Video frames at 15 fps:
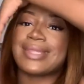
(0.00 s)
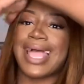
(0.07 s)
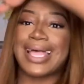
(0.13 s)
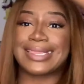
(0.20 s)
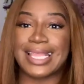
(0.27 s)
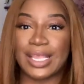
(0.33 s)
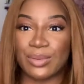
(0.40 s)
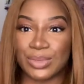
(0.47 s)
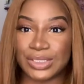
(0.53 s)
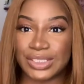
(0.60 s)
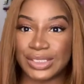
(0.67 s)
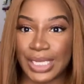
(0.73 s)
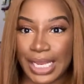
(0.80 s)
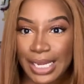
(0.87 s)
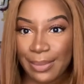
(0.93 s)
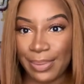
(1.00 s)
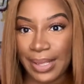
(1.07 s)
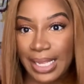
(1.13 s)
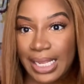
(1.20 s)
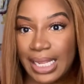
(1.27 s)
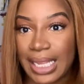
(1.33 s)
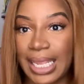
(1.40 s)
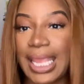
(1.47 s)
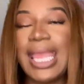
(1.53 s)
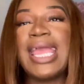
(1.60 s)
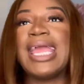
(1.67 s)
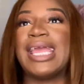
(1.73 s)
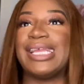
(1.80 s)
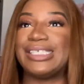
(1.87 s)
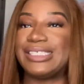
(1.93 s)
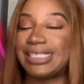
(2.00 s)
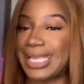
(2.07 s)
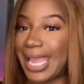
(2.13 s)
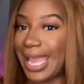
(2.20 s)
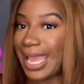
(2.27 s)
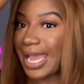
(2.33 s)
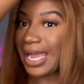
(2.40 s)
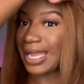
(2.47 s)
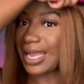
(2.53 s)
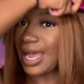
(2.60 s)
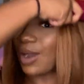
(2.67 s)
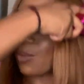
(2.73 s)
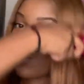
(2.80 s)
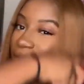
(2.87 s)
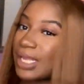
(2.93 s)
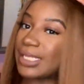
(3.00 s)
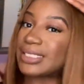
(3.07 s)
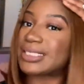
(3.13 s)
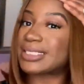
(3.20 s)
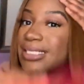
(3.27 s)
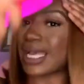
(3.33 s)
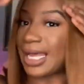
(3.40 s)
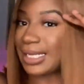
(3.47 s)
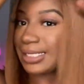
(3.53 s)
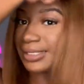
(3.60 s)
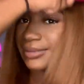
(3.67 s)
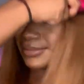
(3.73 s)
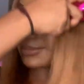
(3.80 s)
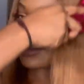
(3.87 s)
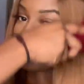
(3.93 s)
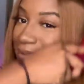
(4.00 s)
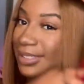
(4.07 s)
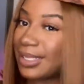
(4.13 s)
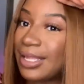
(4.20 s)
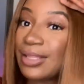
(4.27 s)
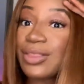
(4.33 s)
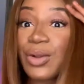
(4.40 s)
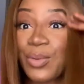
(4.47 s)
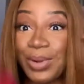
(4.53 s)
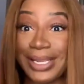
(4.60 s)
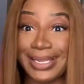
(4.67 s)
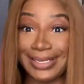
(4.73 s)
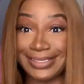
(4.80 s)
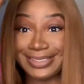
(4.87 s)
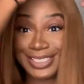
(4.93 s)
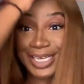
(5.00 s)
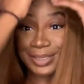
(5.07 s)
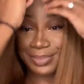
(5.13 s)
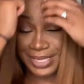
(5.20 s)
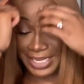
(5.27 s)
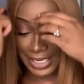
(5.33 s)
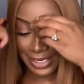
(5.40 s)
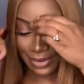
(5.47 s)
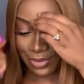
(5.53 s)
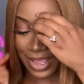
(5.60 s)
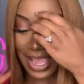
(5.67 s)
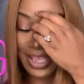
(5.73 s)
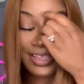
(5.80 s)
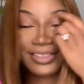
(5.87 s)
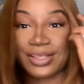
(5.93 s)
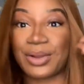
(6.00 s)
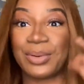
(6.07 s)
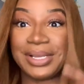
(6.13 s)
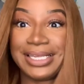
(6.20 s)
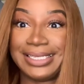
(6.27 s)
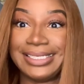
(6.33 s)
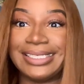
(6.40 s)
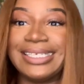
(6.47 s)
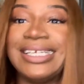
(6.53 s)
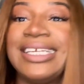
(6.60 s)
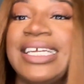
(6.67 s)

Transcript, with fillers: I think it was Jada Pinkett, and she had a, a wig this color. The queen, Jada Pinkett, okay? The queen.